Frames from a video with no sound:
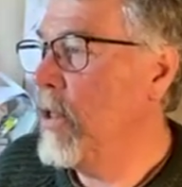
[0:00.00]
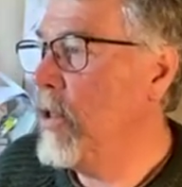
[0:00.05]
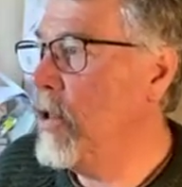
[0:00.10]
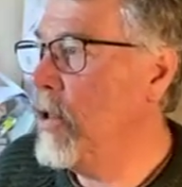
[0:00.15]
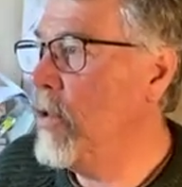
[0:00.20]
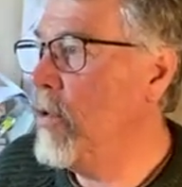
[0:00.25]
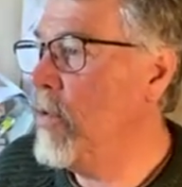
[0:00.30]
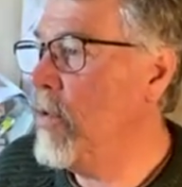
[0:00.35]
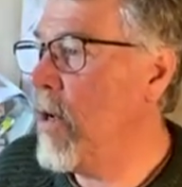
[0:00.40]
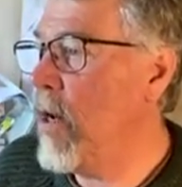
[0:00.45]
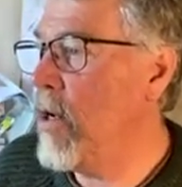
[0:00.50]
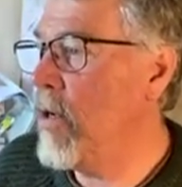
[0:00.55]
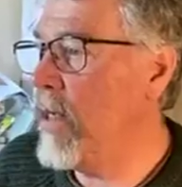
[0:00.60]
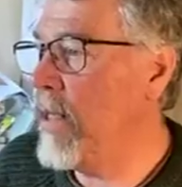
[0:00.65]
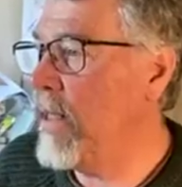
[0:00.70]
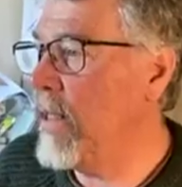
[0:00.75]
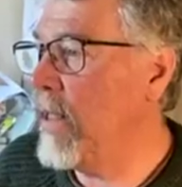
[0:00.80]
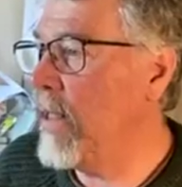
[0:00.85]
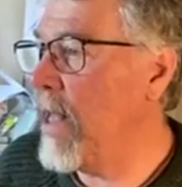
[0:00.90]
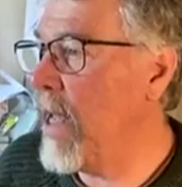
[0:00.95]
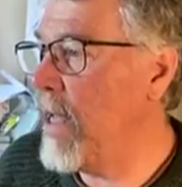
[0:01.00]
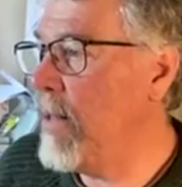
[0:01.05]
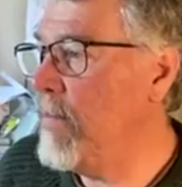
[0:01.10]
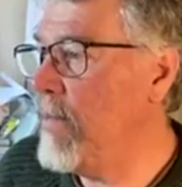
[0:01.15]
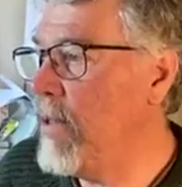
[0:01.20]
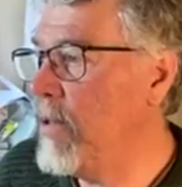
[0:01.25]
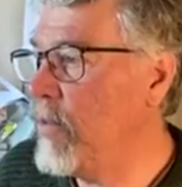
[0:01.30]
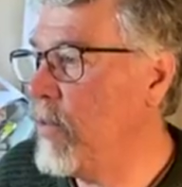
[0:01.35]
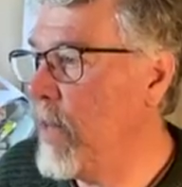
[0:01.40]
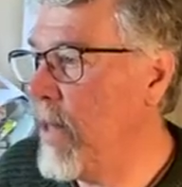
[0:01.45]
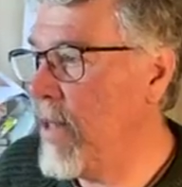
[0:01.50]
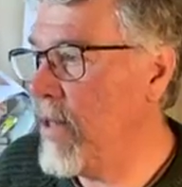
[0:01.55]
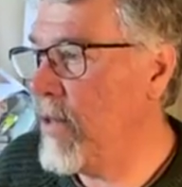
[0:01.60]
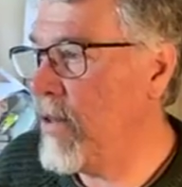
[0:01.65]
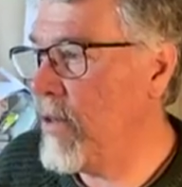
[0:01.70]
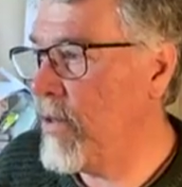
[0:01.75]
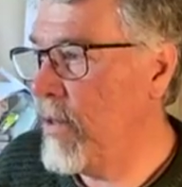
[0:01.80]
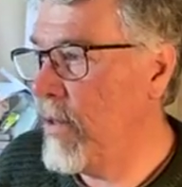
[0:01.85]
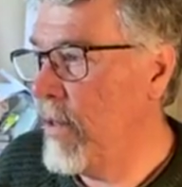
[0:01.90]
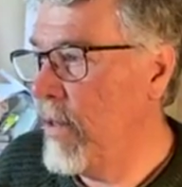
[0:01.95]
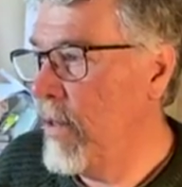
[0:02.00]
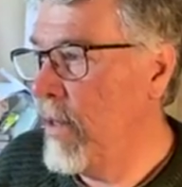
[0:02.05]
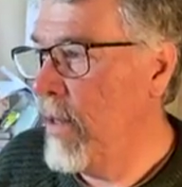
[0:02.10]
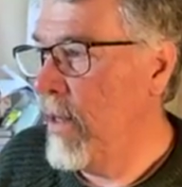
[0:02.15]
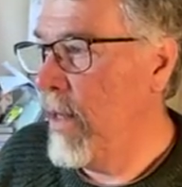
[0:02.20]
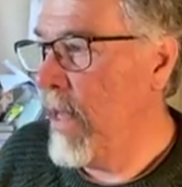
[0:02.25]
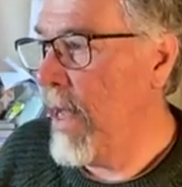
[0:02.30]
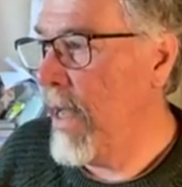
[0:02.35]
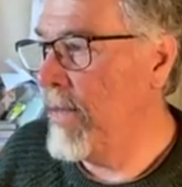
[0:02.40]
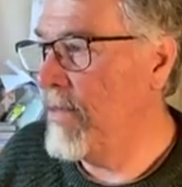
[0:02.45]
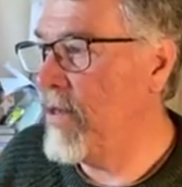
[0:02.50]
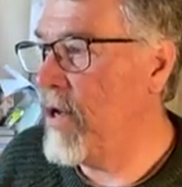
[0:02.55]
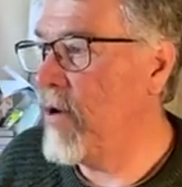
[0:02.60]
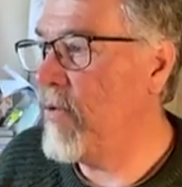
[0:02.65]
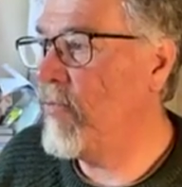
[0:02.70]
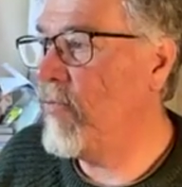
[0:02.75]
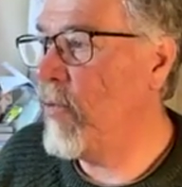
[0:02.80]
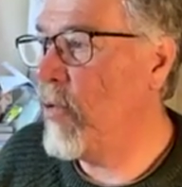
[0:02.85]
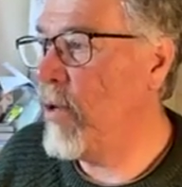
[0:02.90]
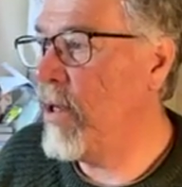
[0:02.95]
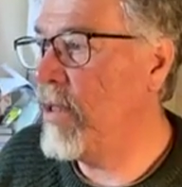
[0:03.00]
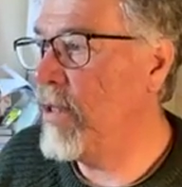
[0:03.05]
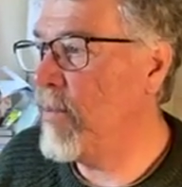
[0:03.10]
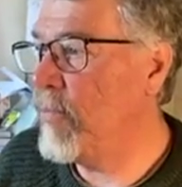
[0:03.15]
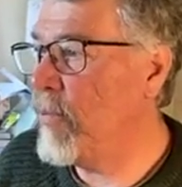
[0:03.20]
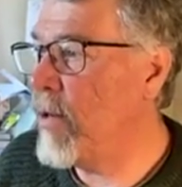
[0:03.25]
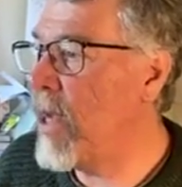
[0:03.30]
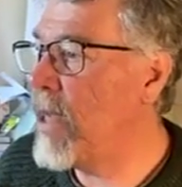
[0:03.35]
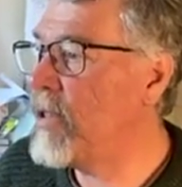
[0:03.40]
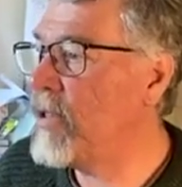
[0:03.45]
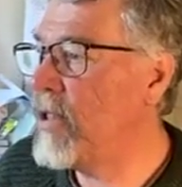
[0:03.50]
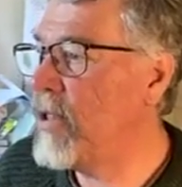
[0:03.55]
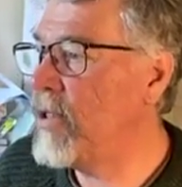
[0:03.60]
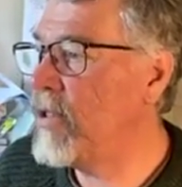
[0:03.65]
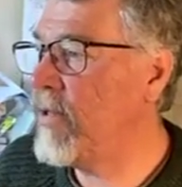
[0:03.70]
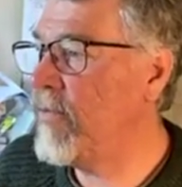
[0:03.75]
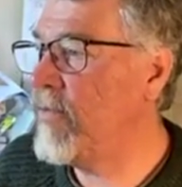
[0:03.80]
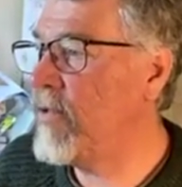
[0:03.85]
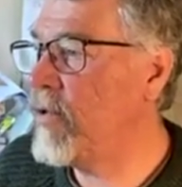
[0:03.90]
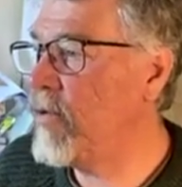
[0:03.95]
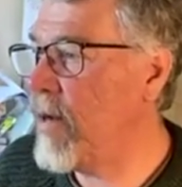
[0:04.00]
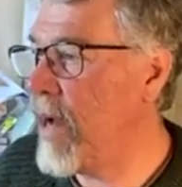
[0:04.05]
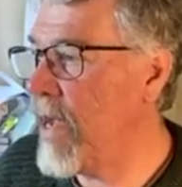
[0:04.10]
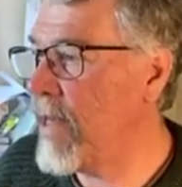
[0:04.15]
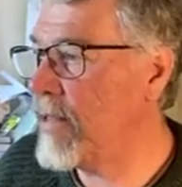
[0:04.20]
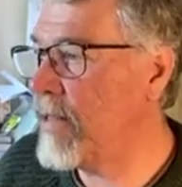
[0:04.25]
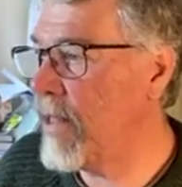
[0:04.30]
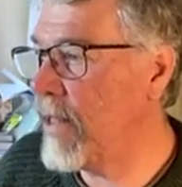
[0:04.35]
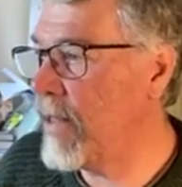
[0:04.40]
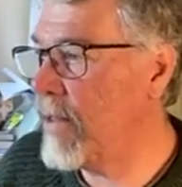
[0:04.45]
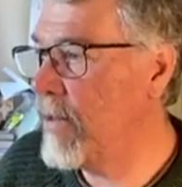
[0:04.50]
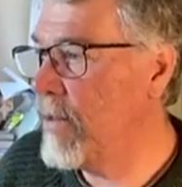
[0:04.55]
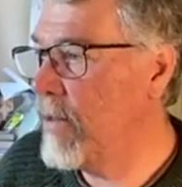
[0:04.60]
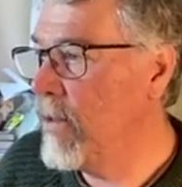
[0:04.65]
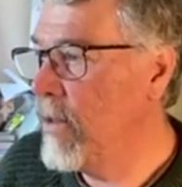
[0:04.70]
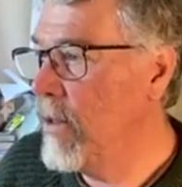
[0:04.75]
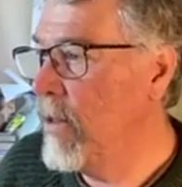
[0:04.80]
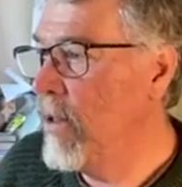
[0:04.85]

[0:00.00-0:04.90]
you are in alignment with, and therefore in the process of attracting,